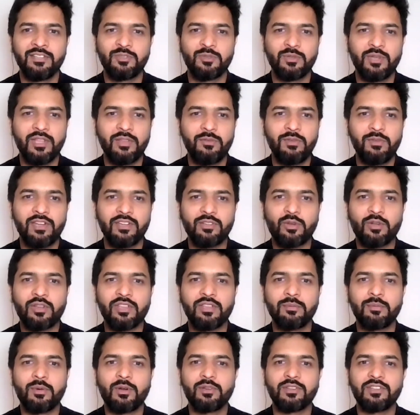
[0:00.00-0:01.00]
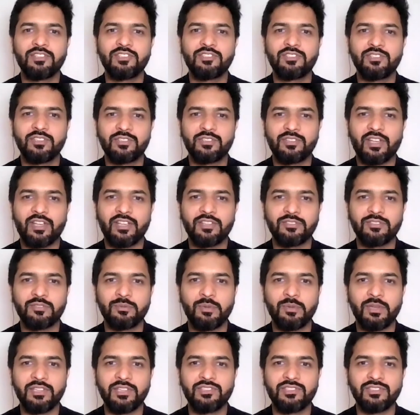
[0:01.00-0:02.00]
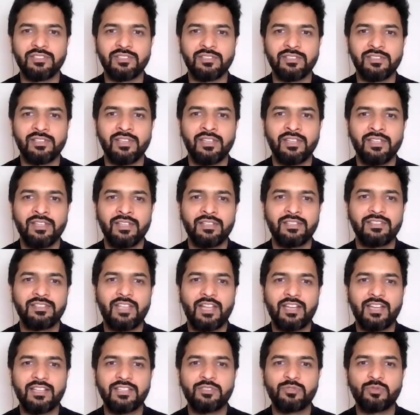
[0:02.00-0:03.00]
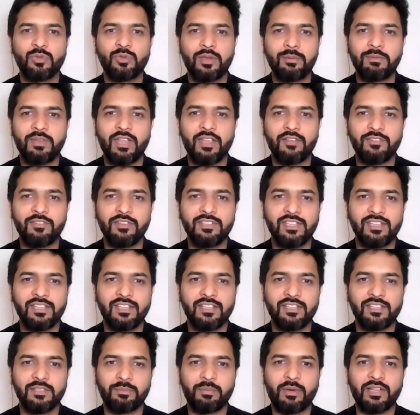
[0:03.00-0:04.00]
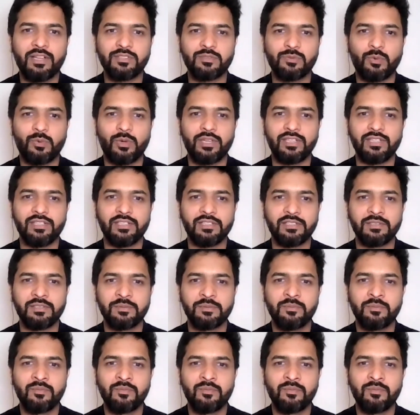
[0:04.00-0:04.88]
Today we are talking about digital transformation that has swept everything in the past 1 year.